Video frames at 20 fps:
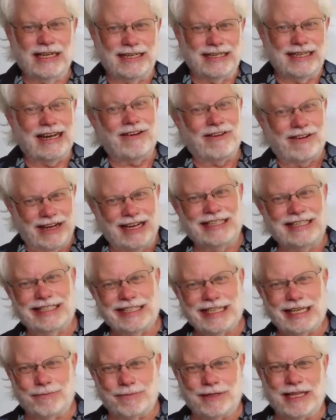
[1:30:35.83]
Now, I
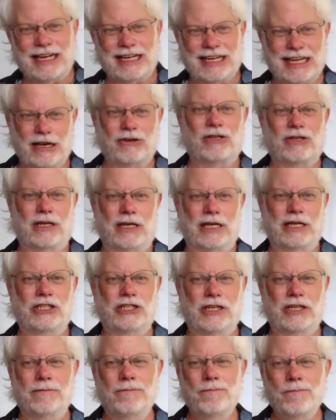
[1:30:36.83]
skipped that
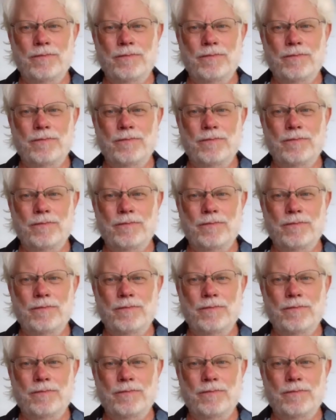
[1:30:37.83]
calculation.